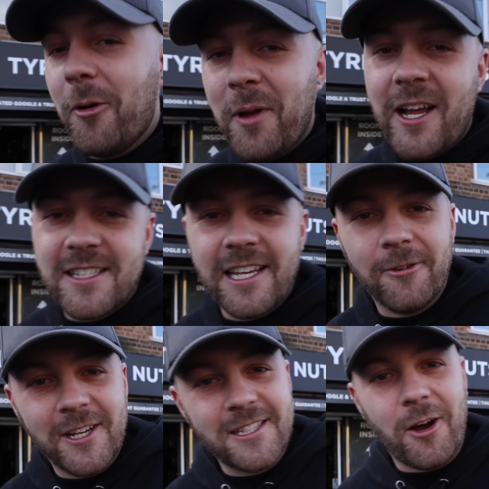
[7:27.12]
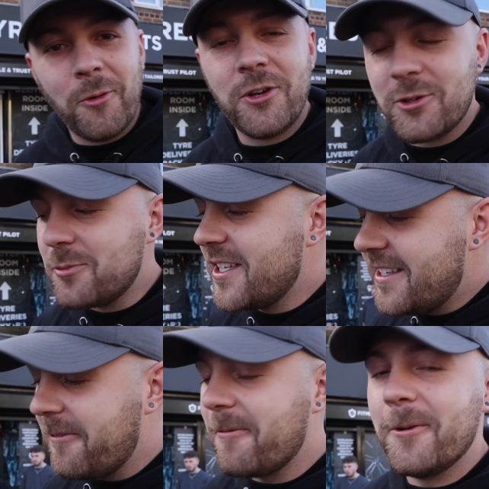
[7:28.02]
a Black Series. I want to do
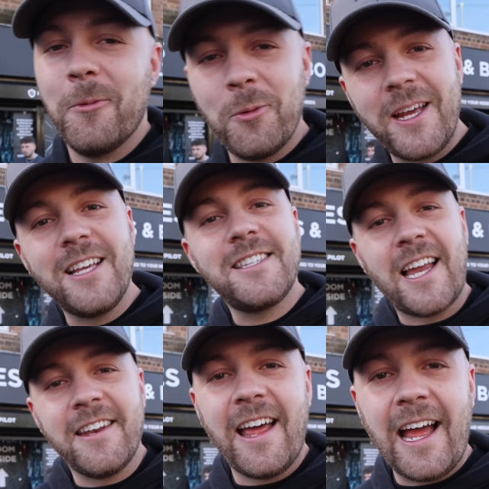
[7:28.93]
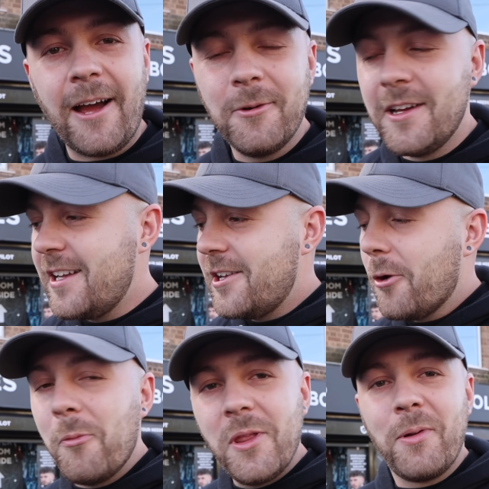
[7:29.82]
something different. I want to make it stand out.
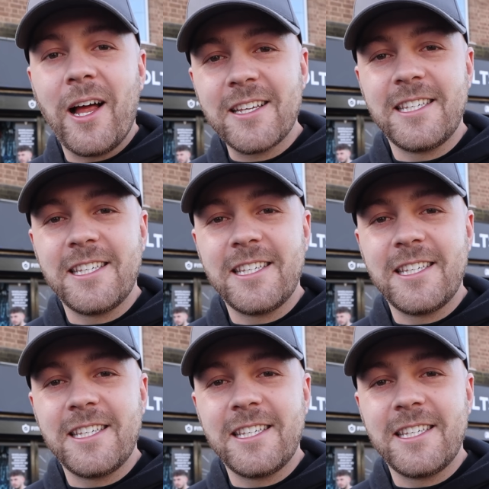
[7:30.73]
No one with a Black